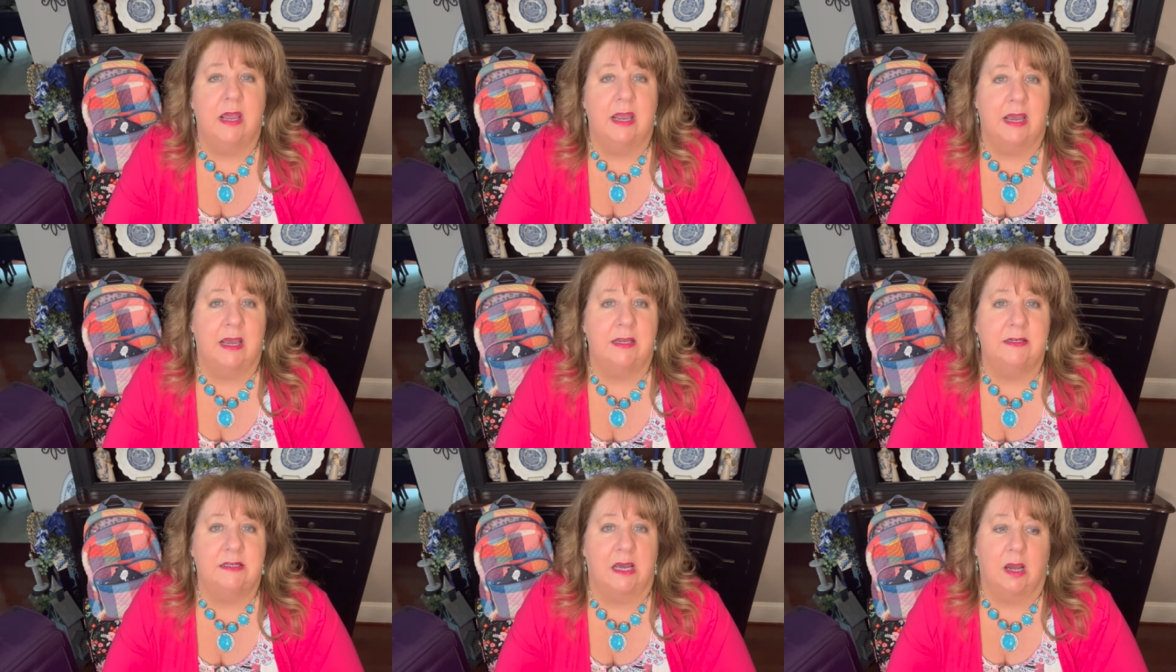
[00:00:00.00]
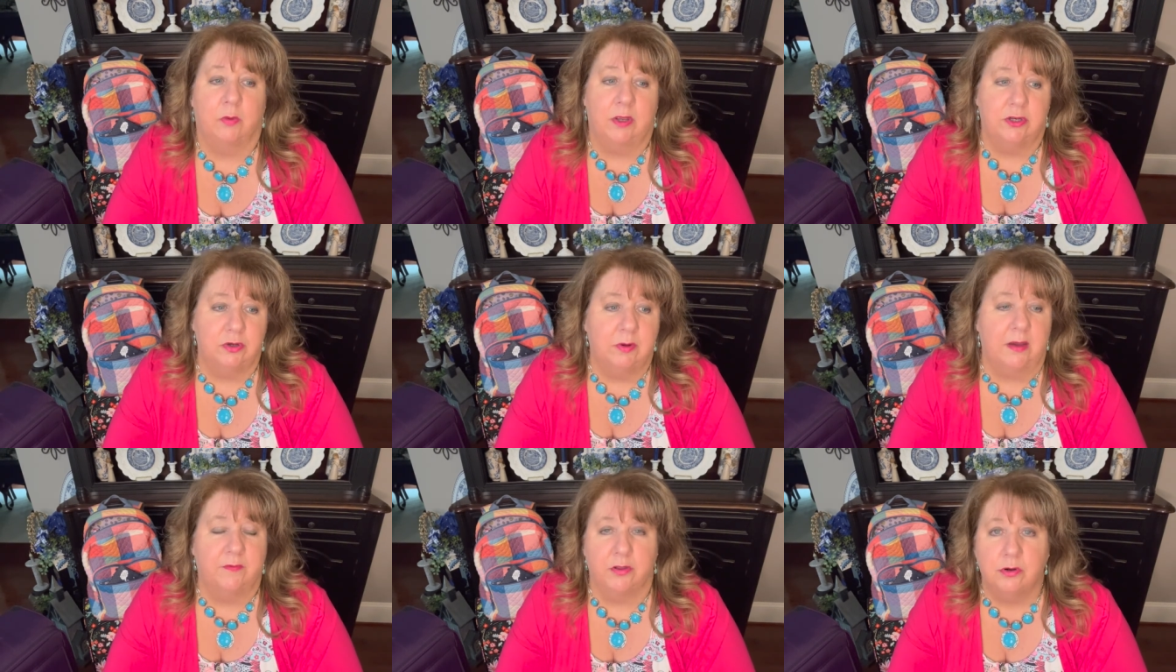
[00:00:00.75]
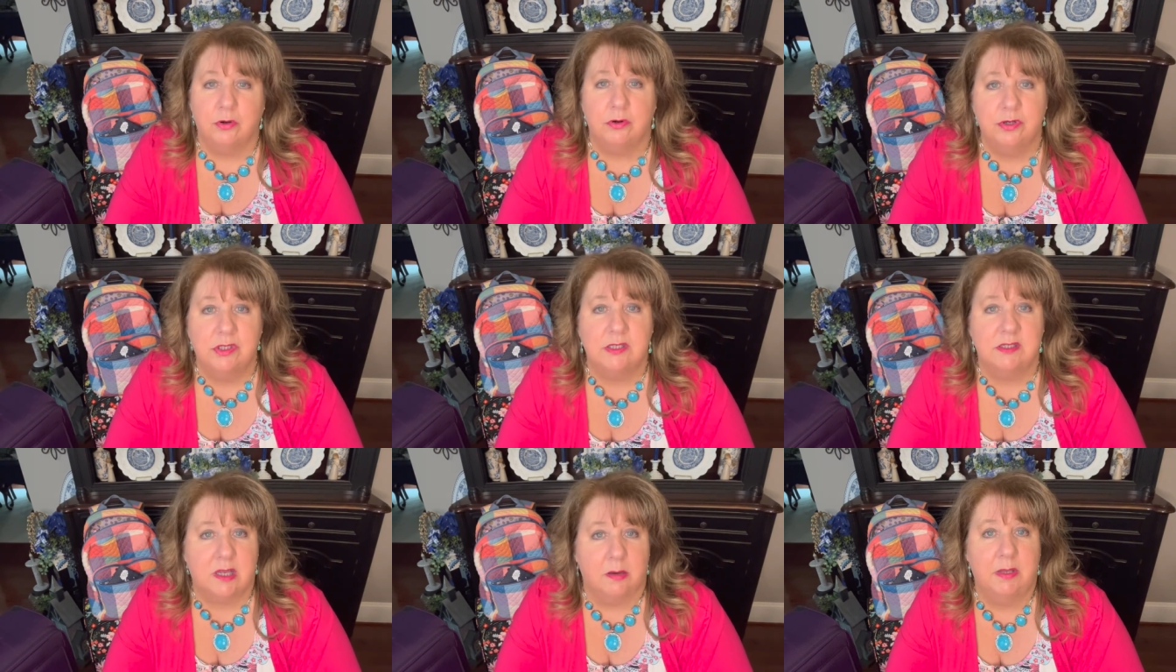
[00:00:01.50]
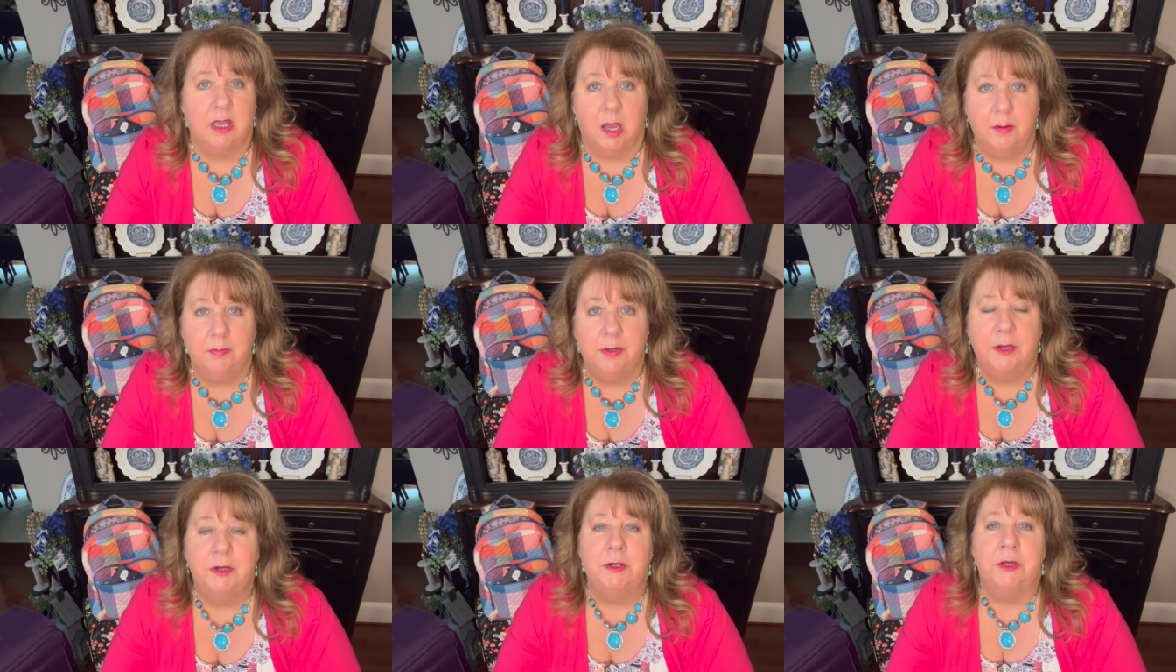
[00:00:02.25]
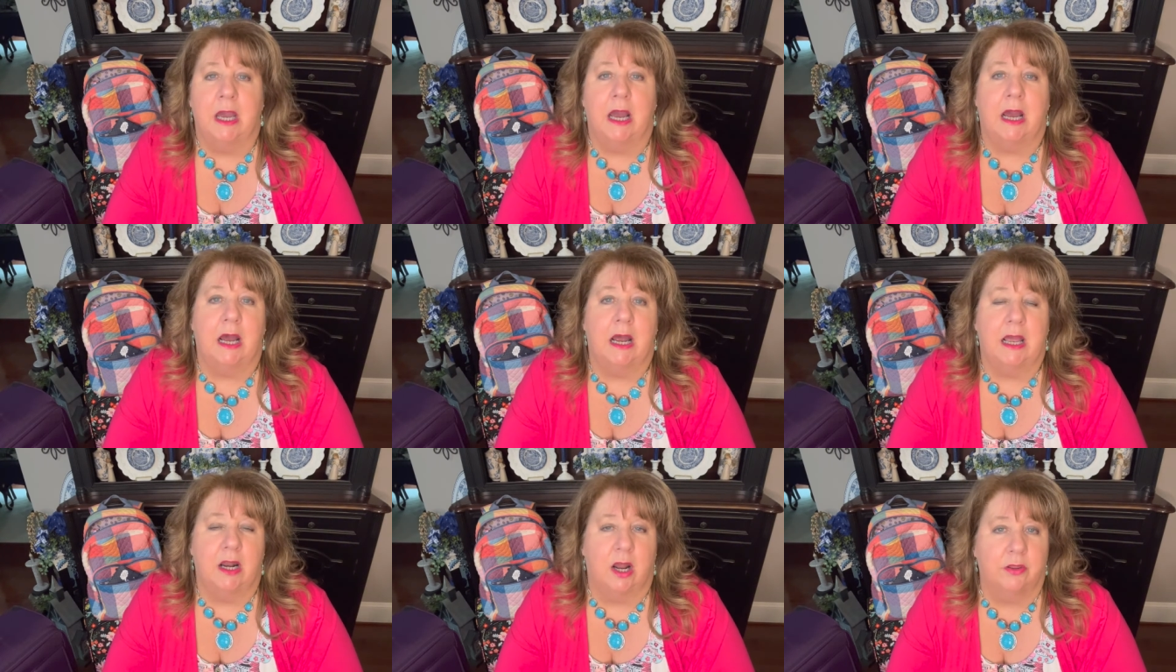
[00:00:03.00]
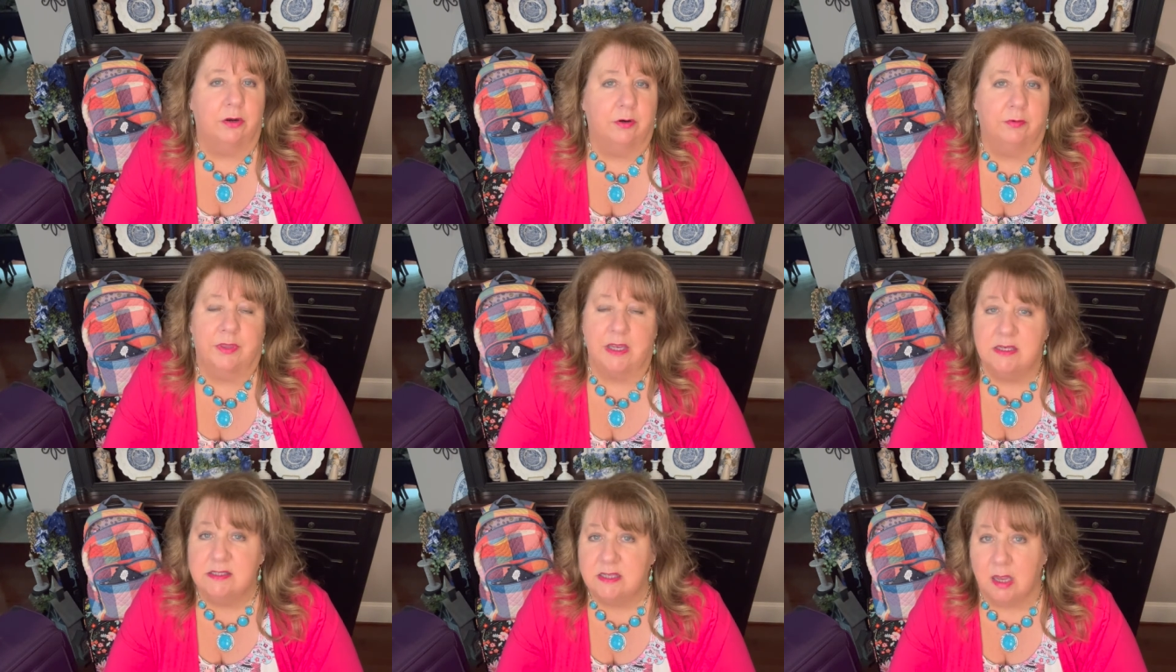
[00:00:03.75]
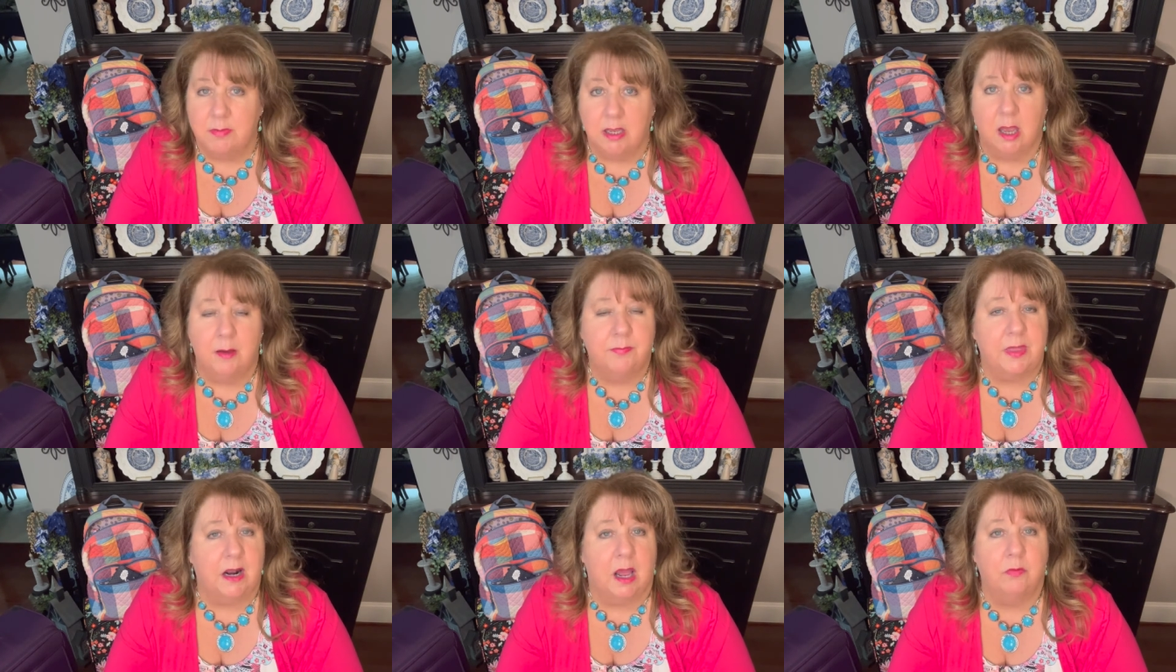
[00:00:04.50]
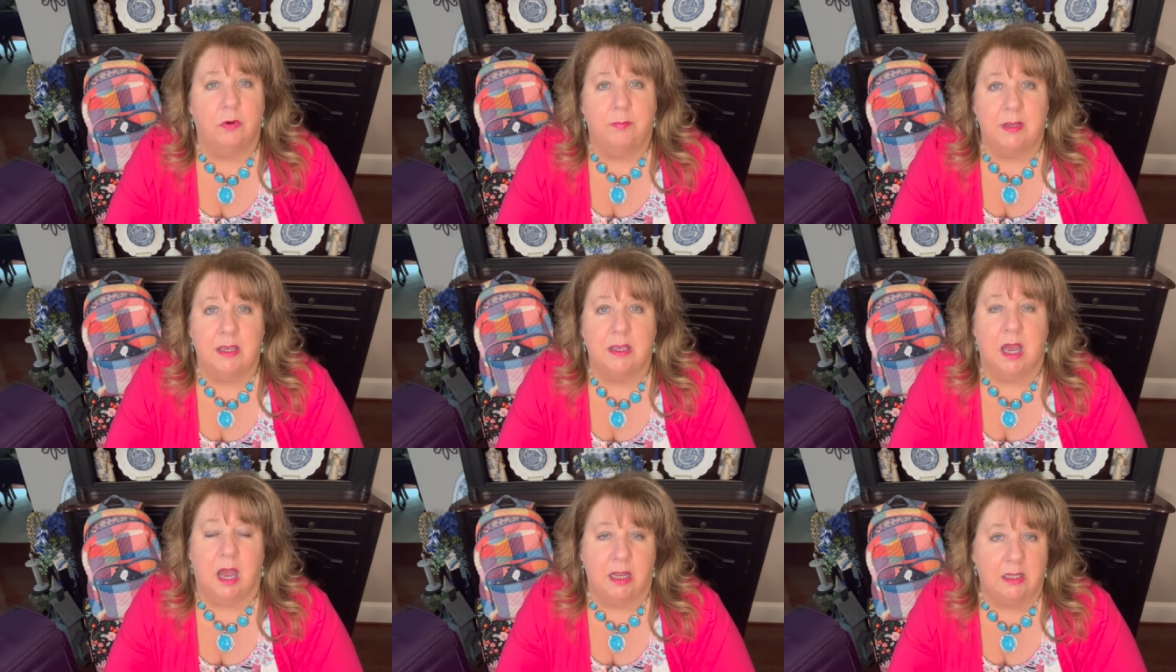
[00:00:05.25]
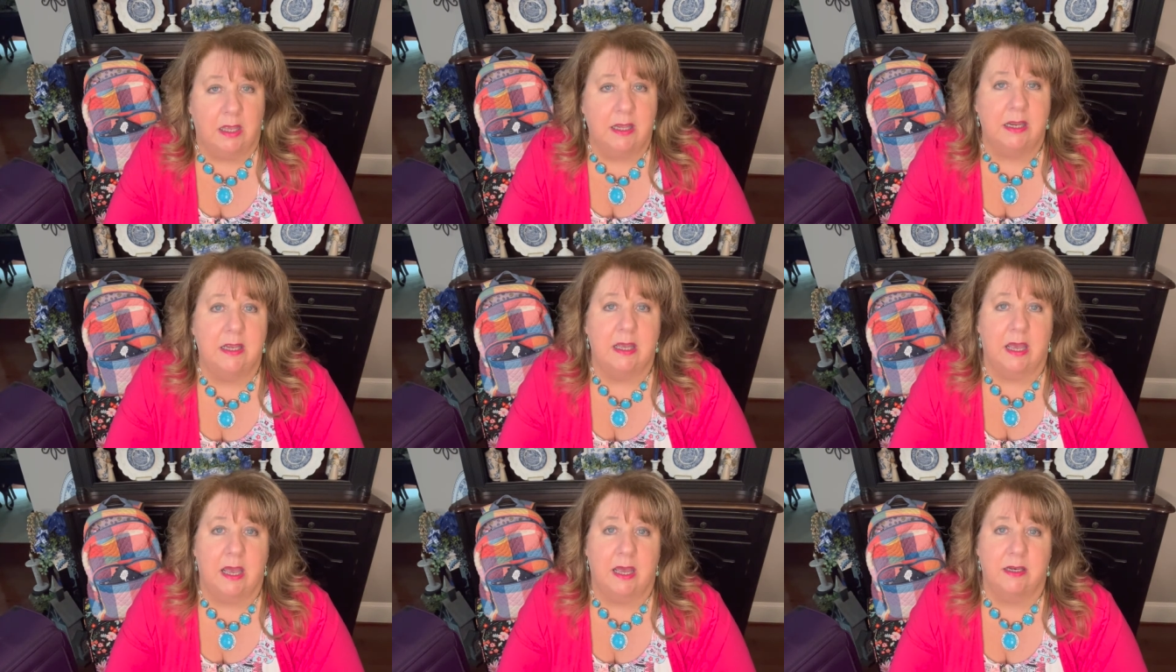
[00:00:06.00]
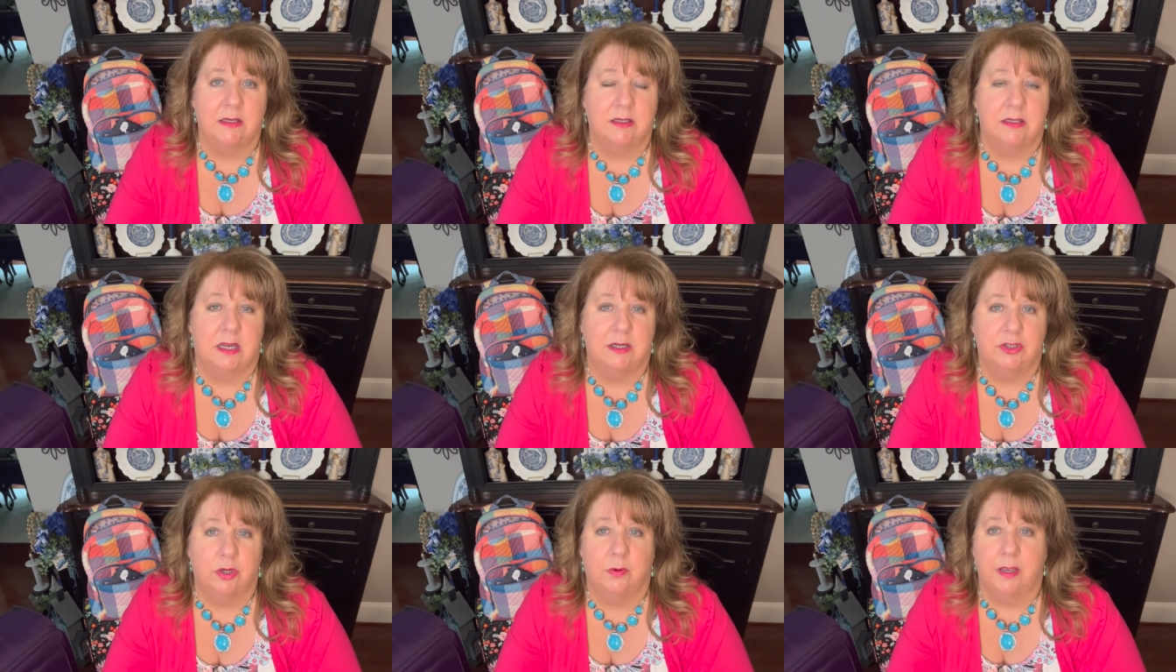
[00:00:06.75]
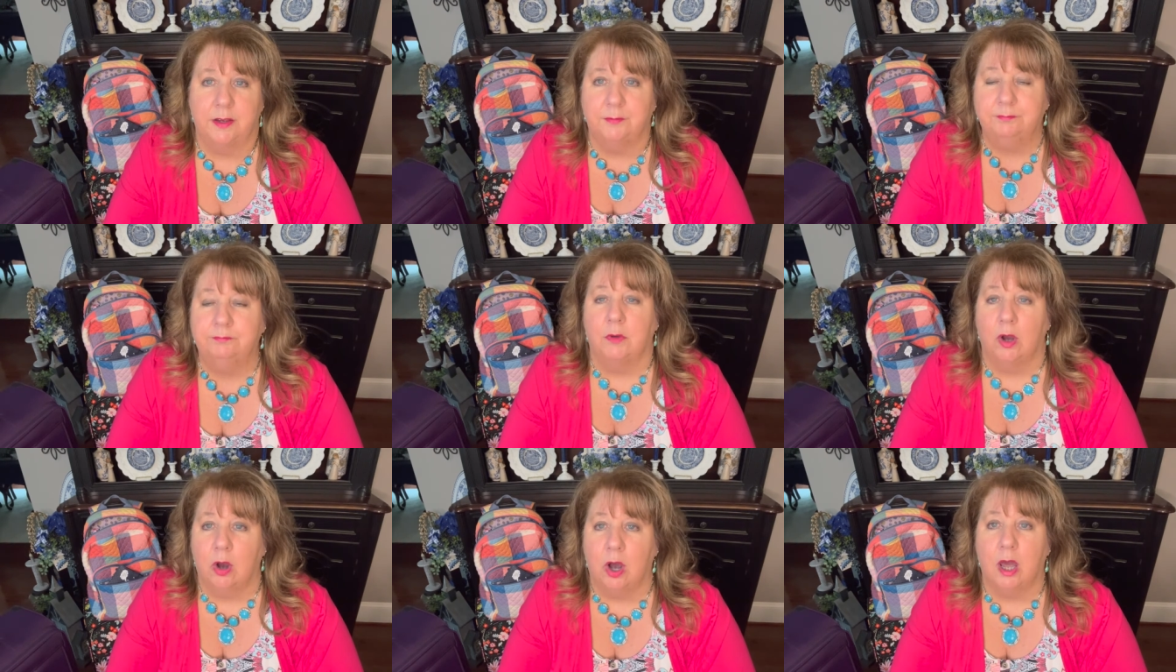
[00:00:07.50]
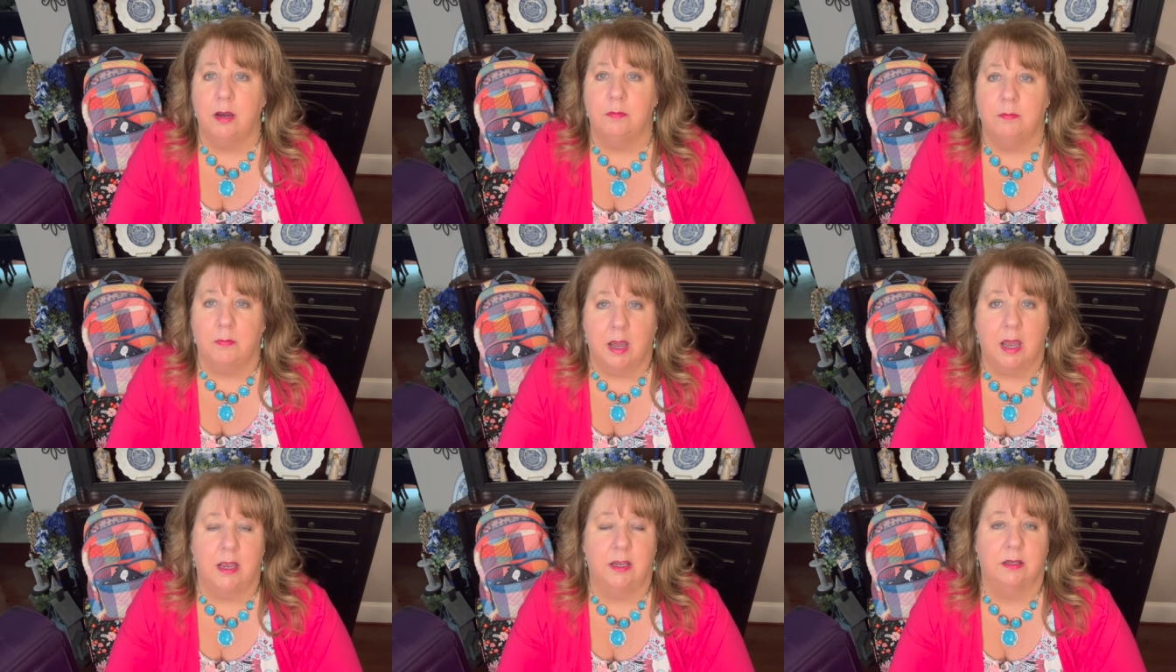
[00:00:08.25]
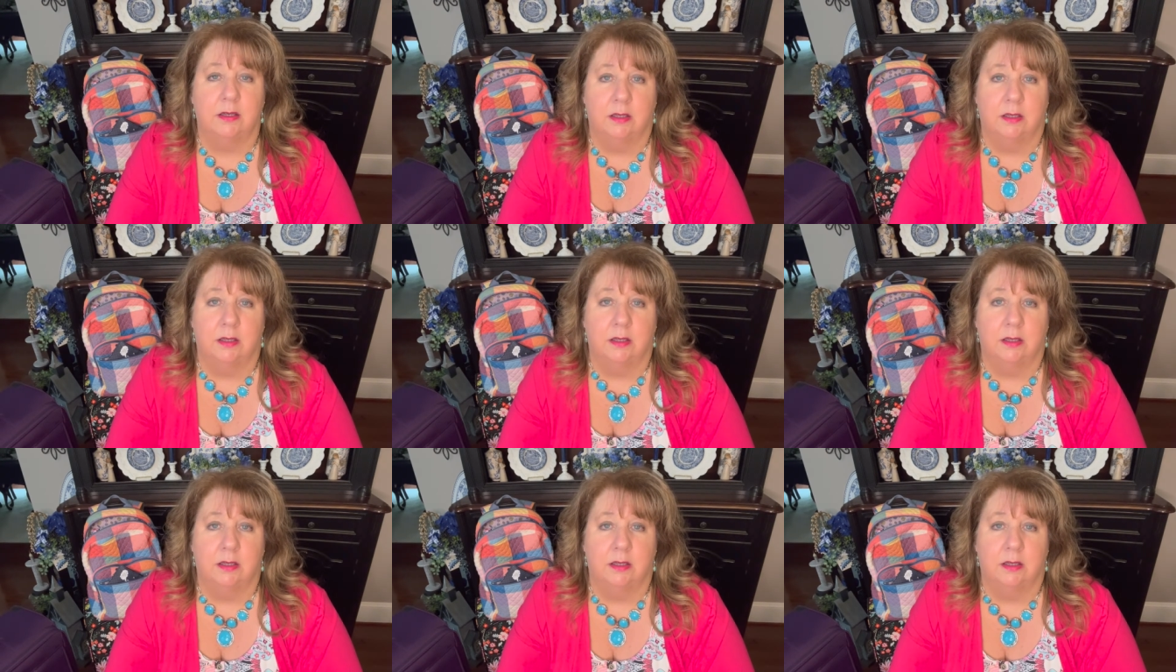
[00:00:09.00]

And uh, we do have other cruises coming up uh, and other things coming up that I will be highlighting and, and doing on my